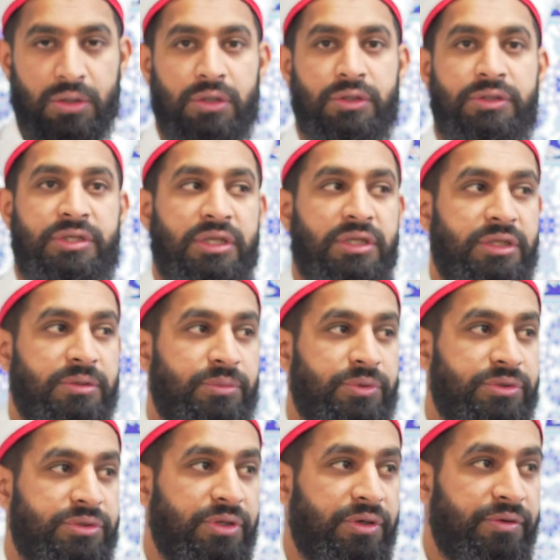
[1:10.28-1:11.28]
until the
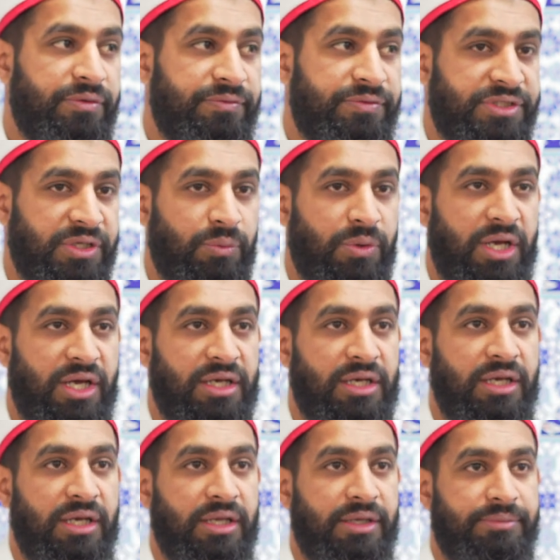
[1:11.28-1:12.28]
month of
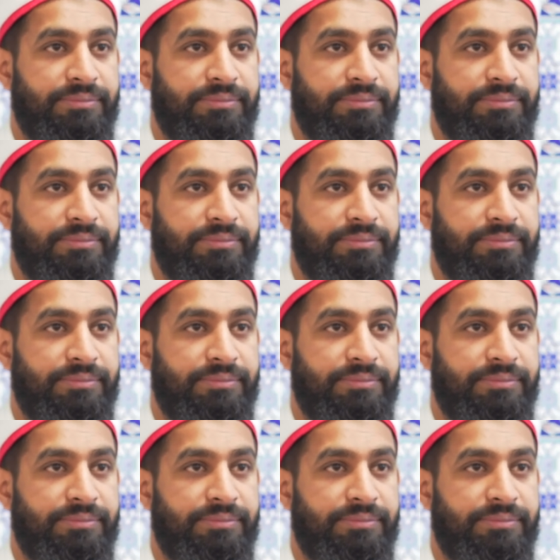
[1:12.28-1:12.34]
Shawwal